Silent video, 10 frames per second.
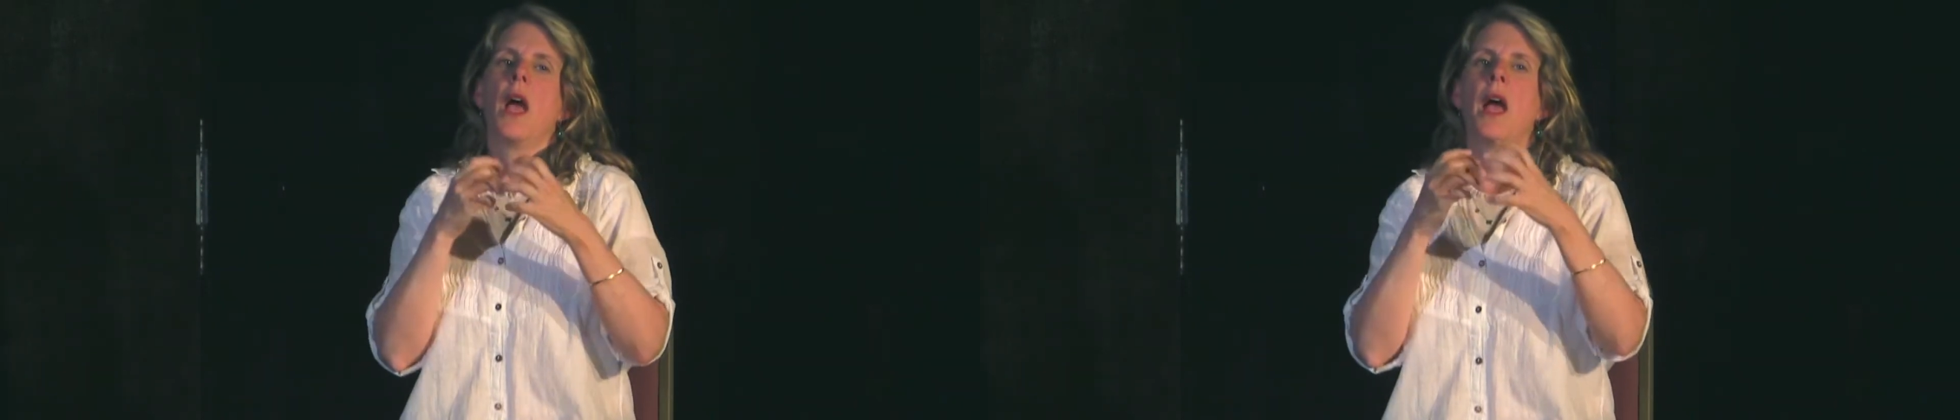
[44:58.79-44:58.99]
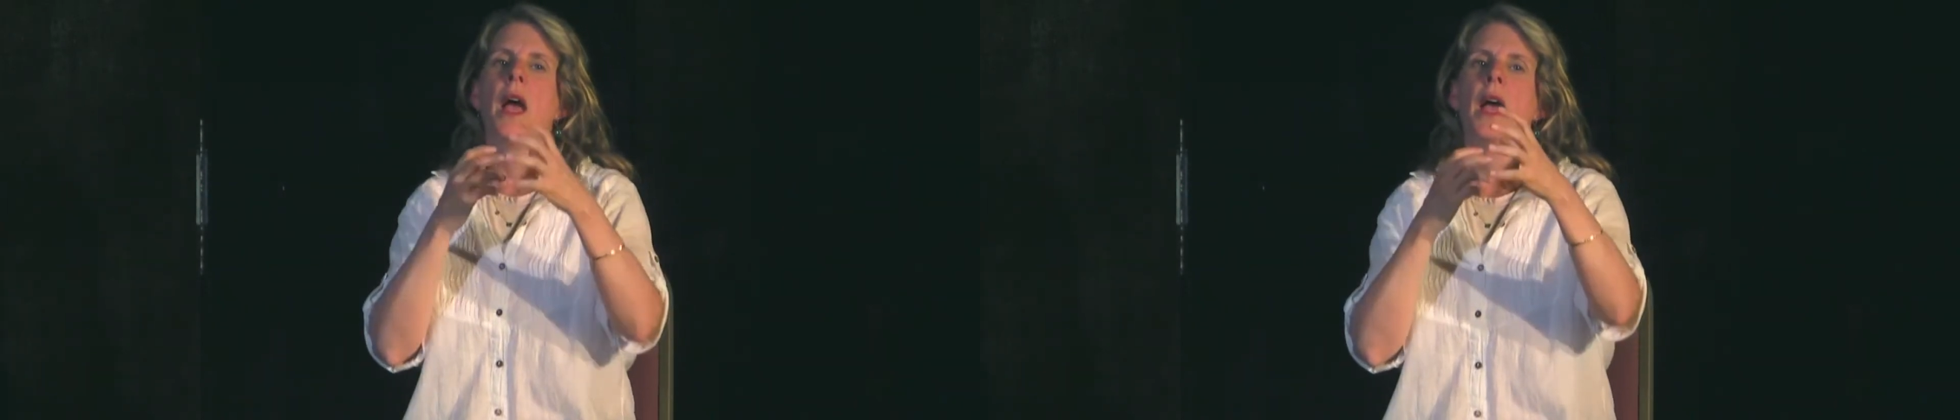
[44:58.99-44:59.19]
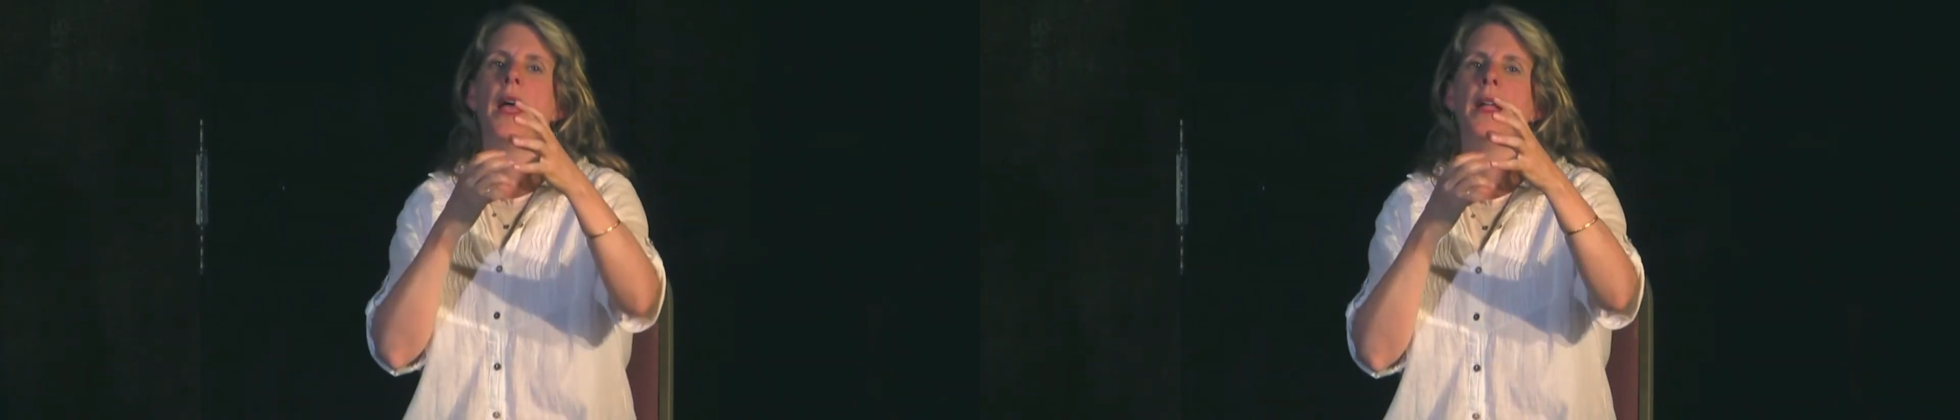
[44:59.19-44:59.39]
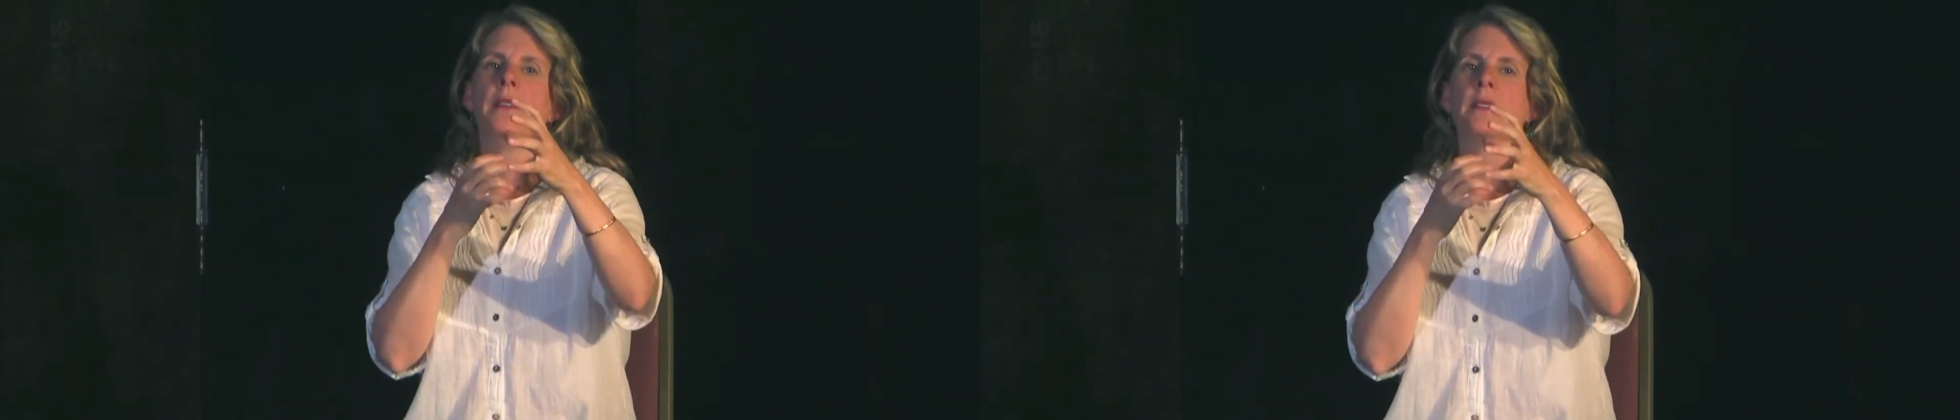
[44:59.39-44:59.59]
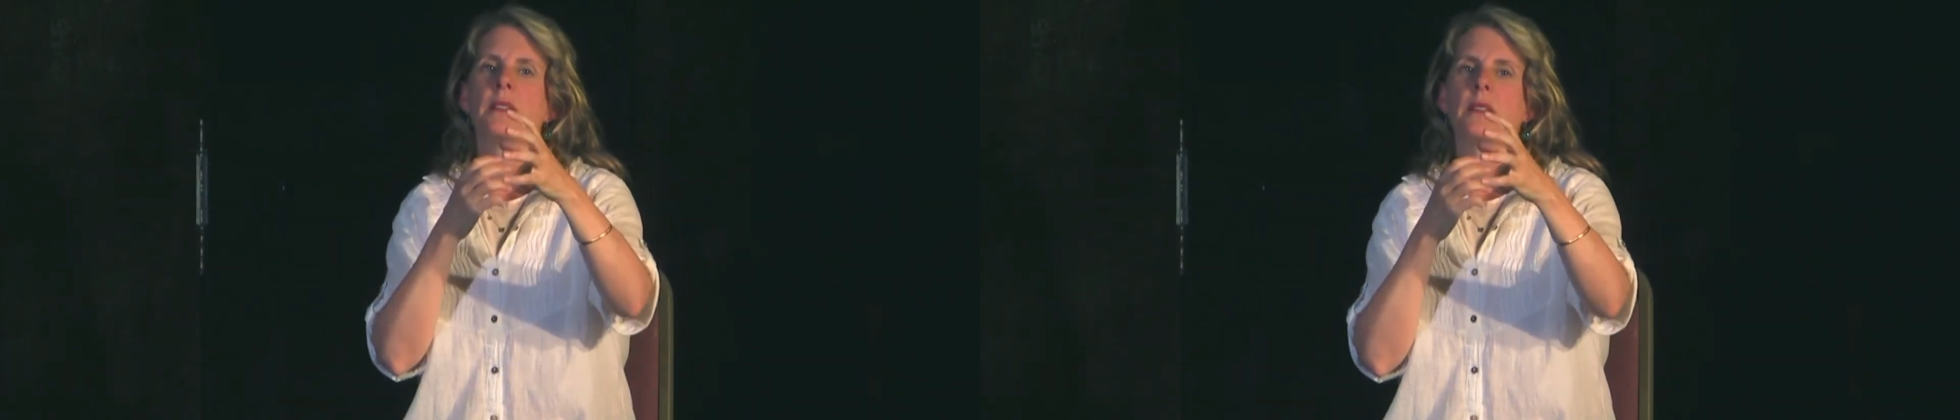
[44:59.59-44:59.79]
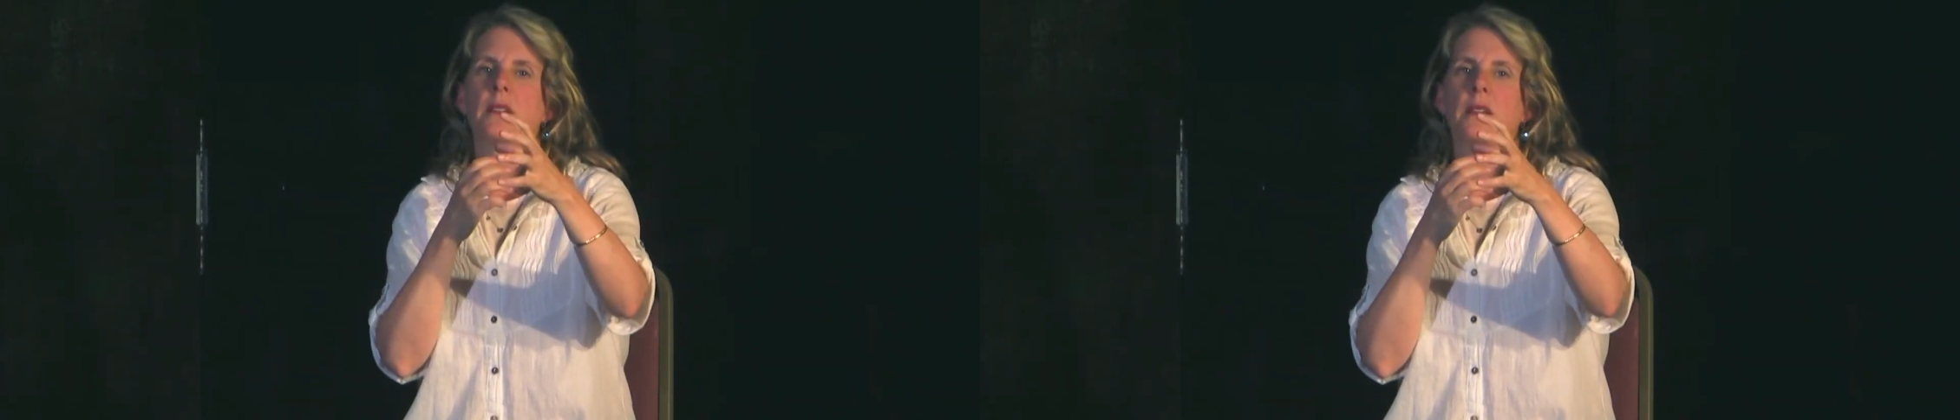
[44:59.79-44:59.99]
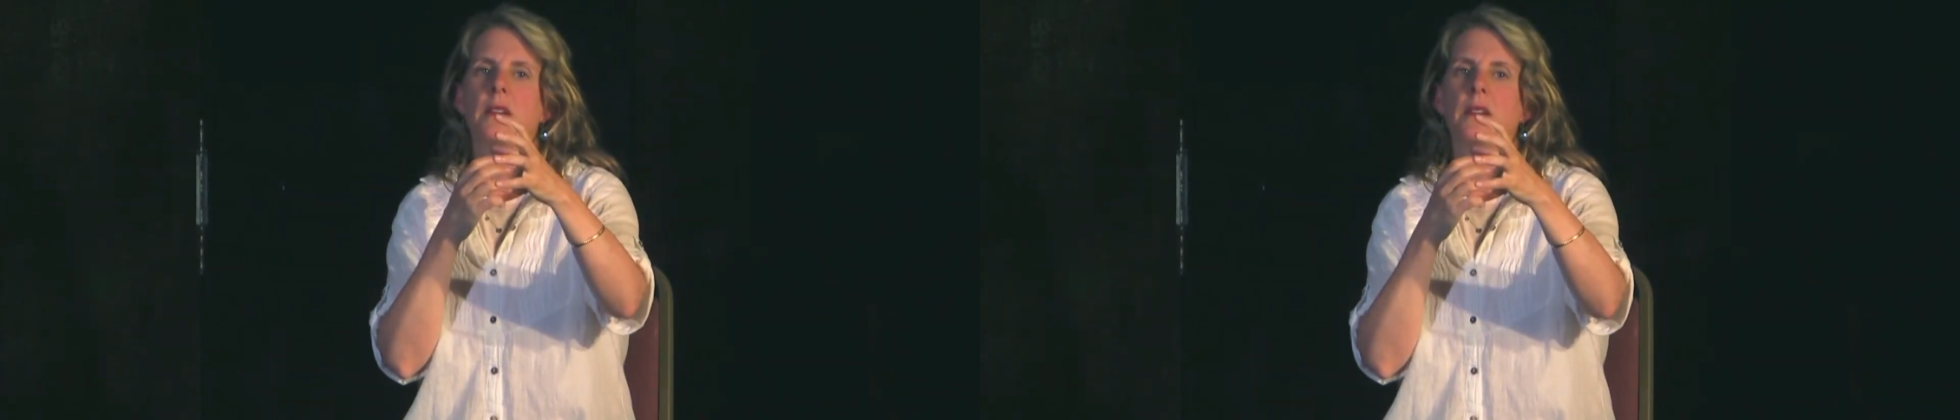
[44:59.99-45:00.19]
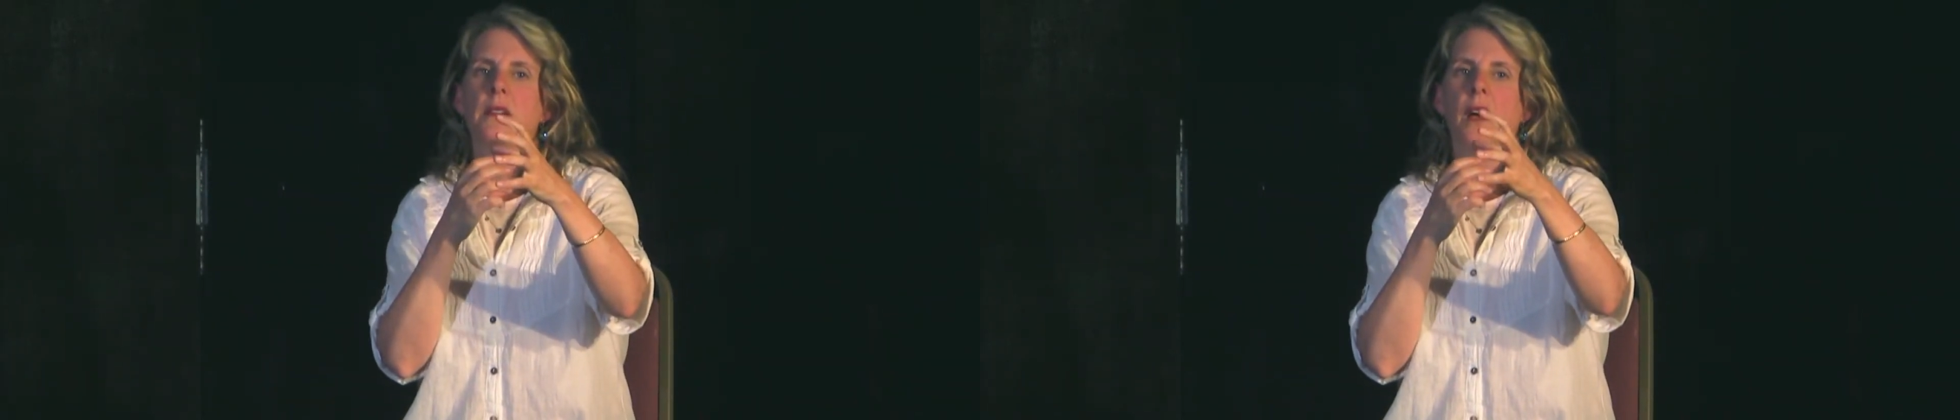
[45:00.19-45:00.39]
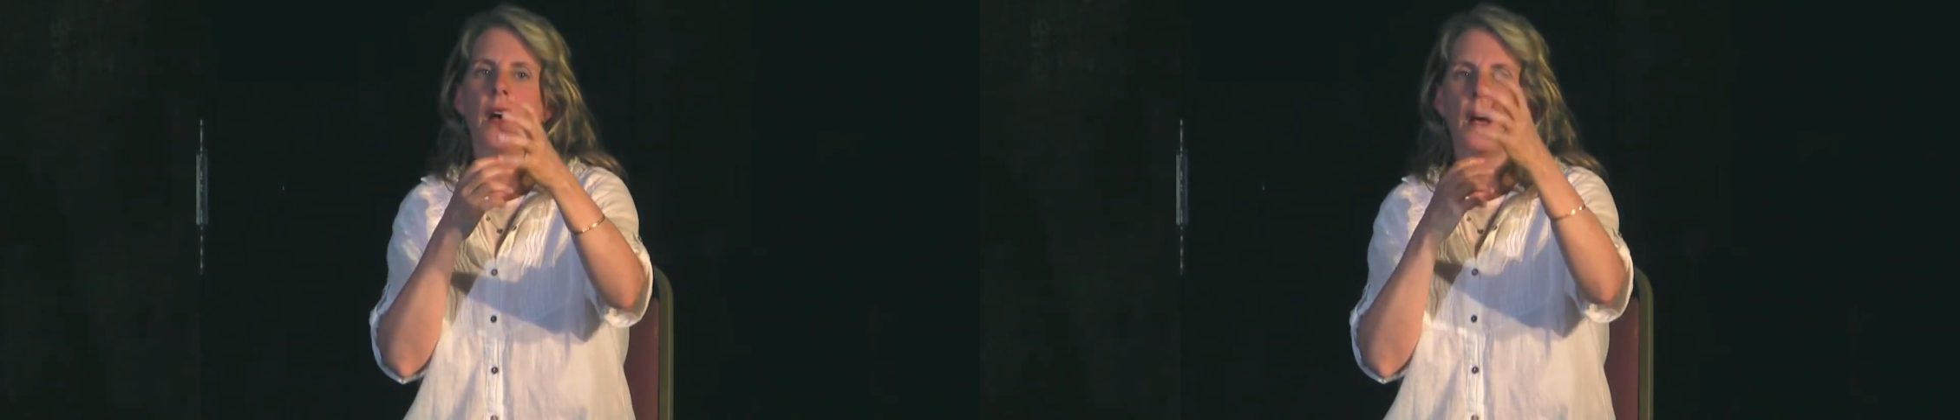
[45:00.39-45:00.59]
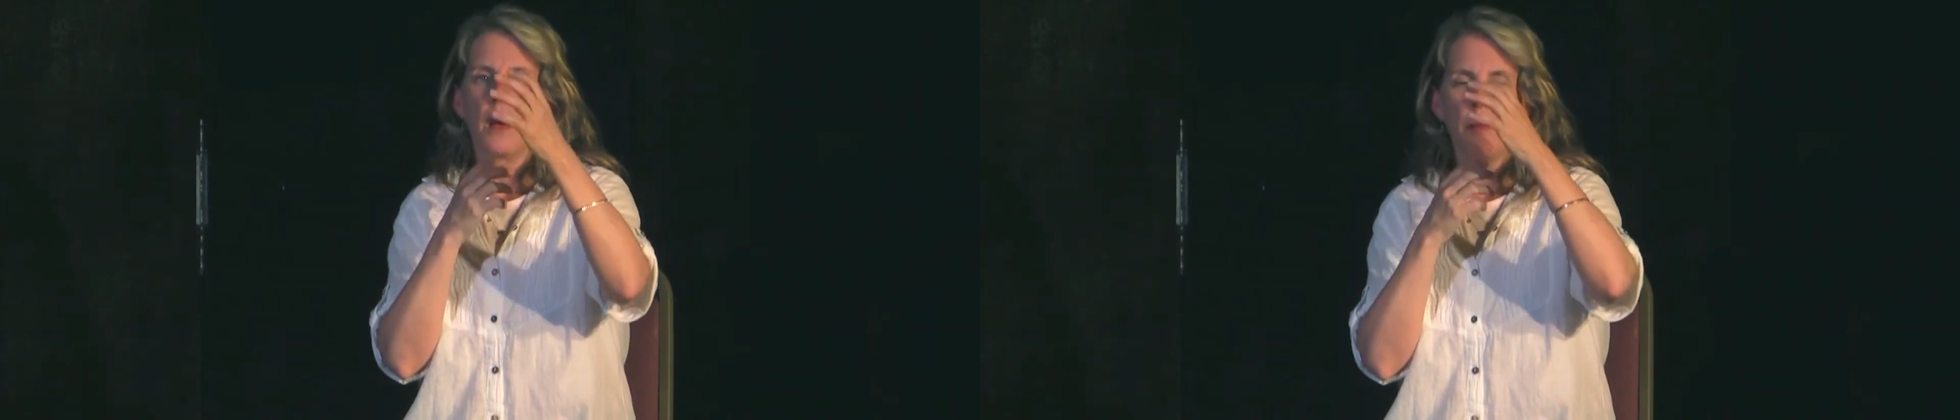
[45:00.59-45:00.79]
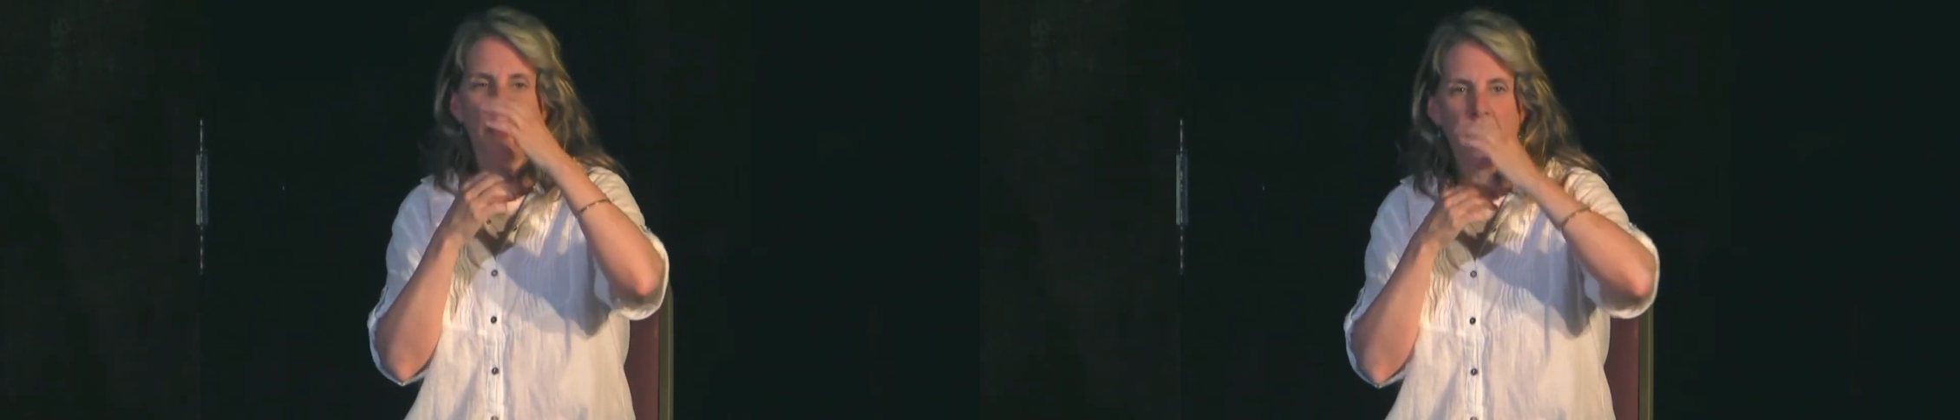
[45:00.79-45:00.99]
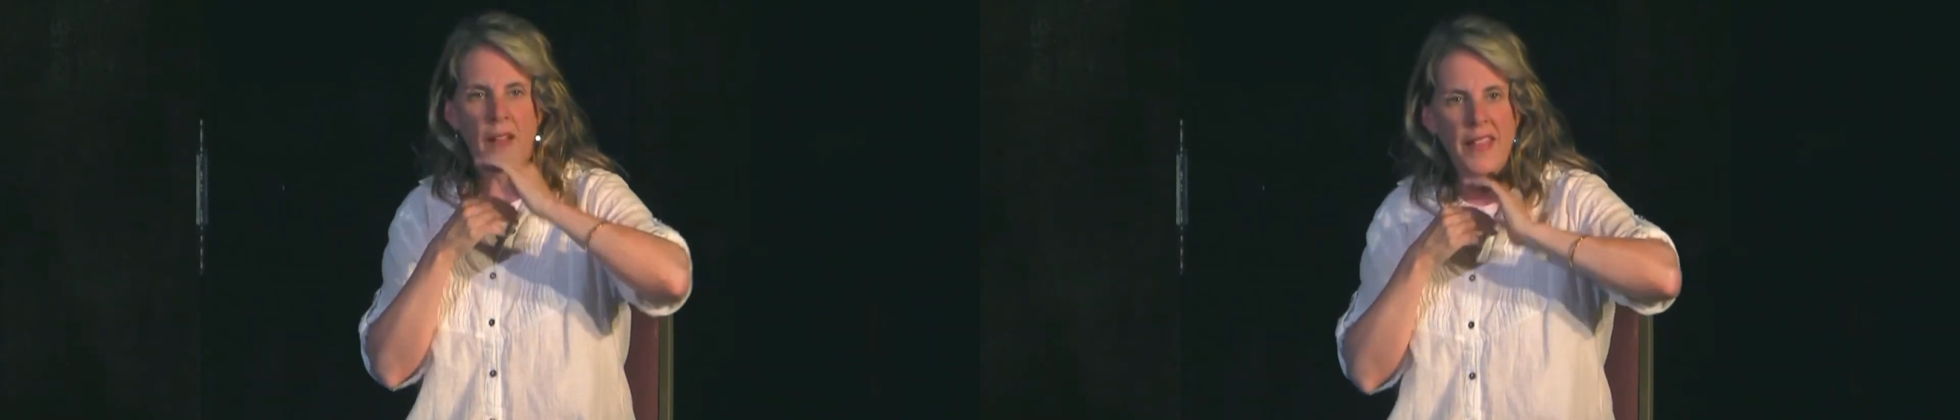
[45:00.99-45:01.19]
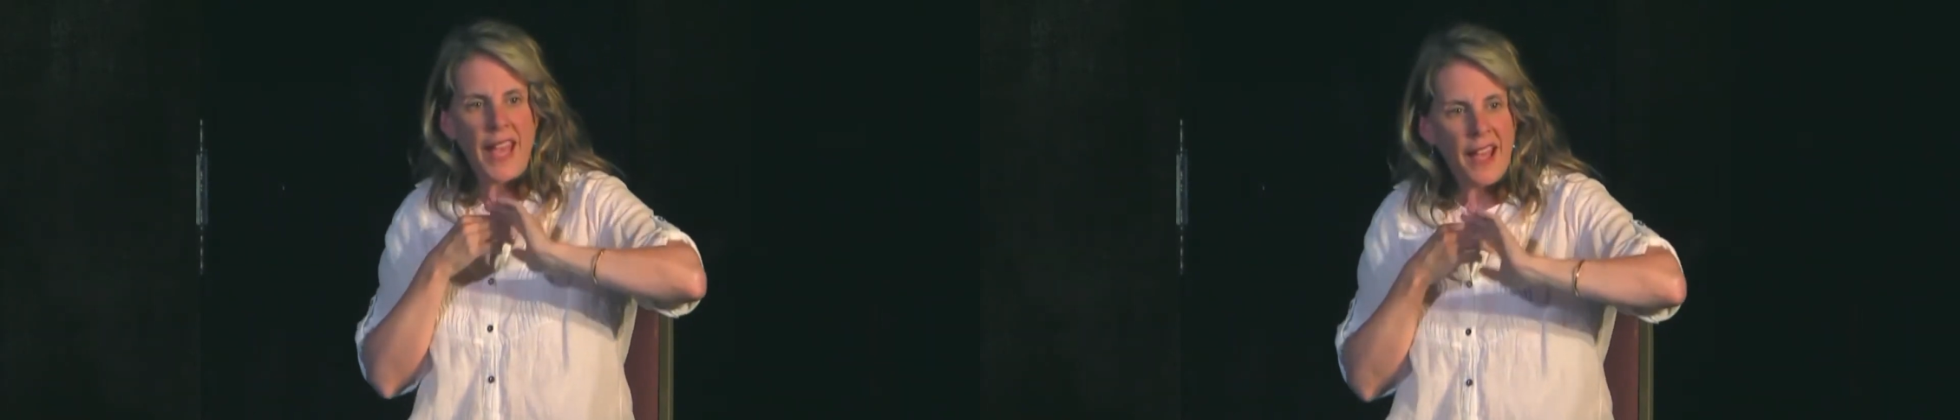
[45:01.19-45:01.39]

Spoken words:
And then on the